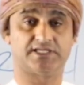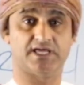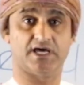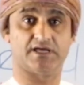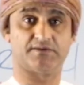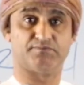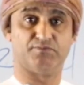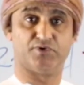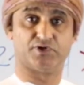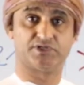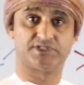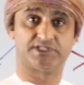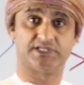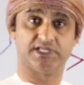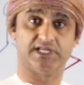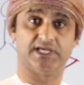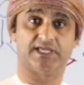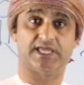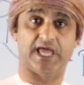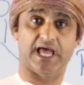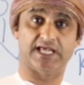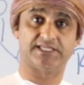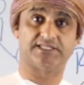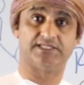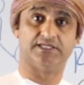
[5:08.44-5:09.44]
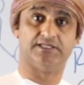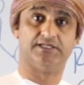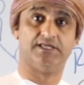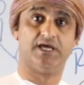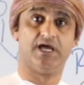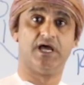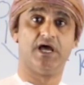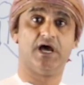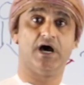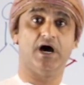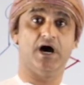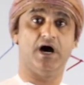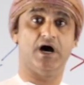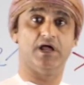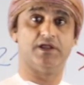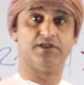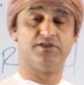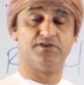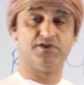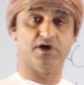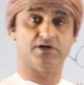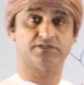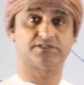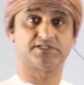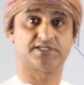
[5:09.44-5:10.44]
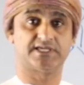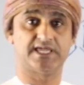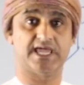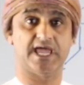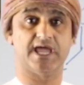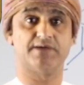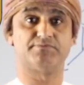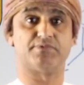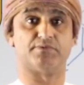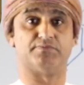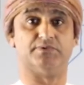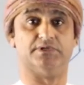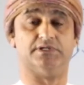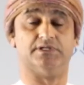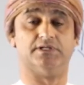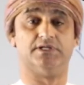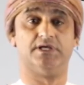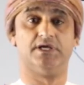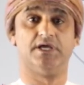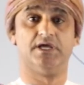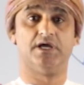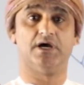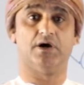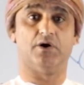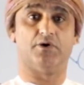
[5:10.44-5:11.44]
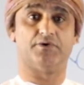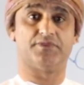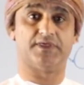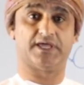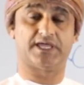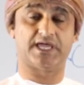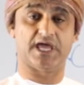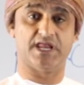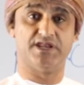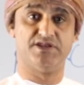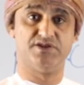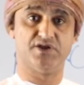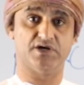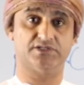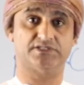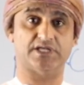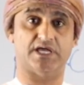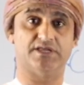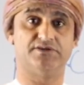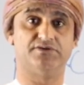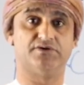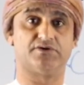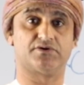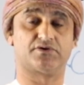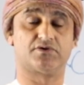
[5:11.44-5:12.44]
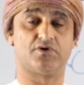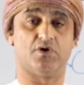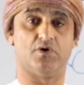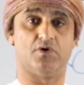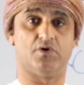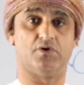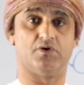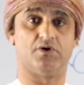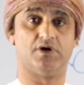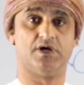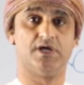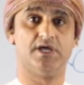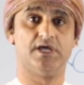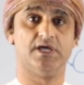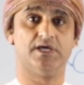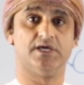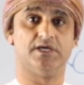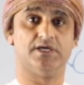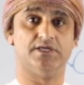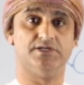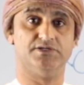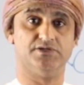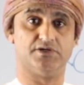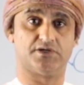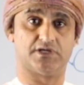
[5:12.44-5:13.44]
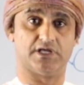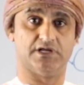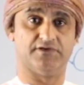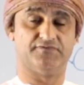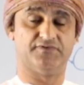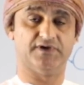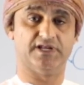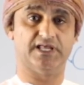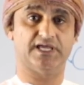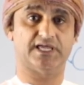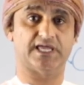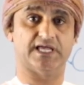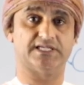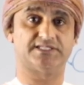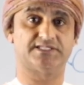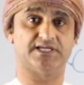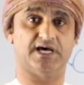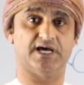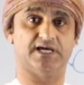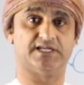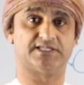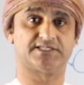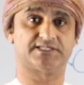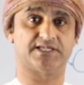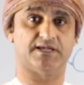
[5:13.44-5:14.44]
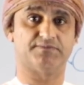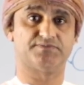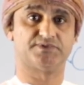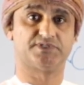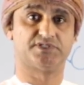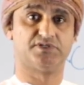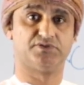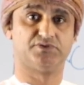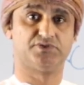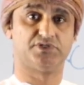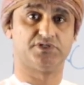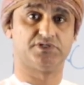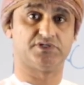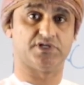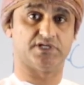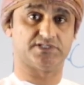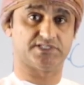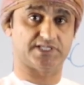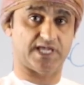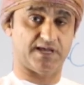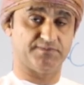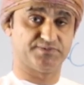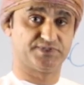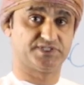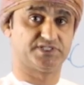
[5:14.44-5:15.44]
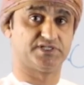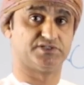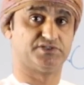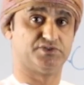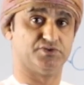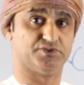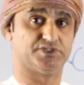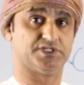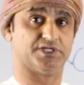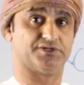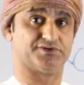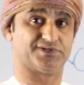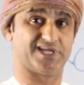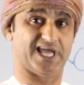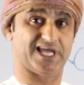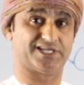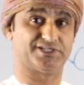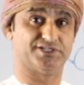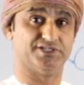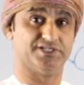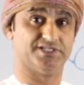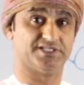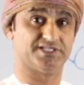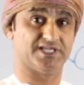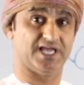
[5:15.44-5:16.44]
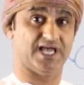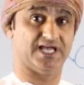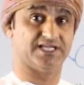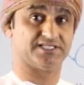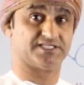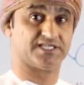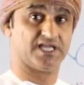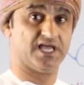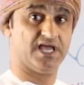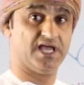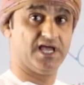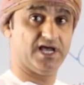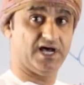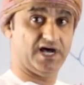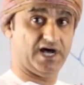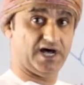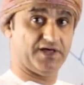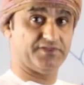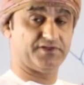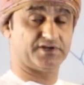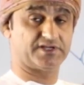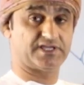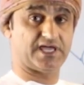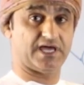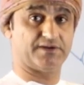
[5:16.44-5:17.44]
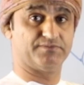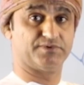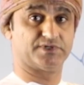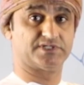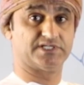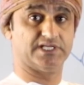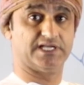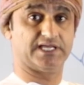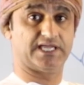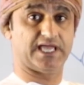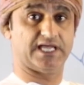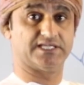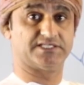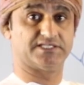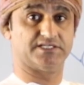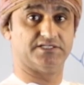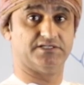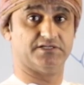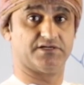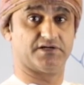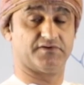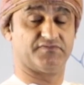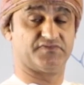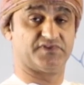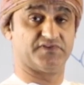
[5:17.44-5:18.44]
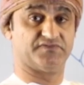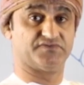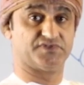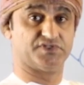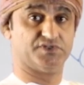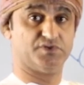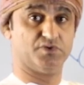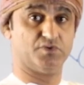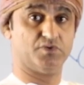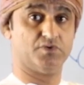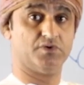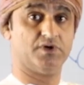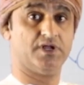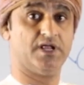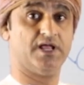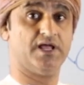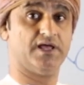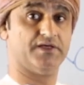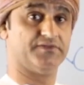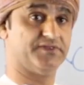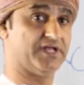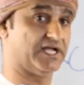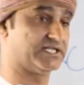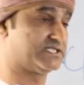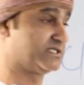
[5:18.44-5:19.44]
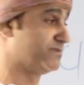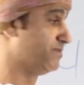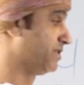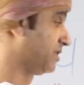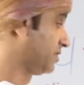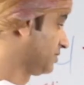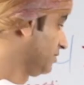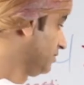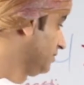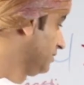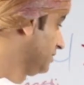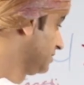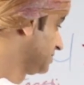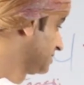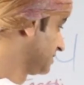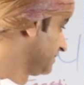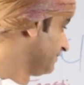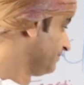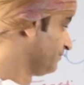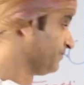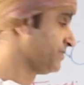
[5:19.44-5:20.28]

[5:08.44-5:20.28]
carboxylic acid are not capable, or they cannot undergo nucleophilic acyl substitution reactions as other carboxylic acid derivatives do. That's because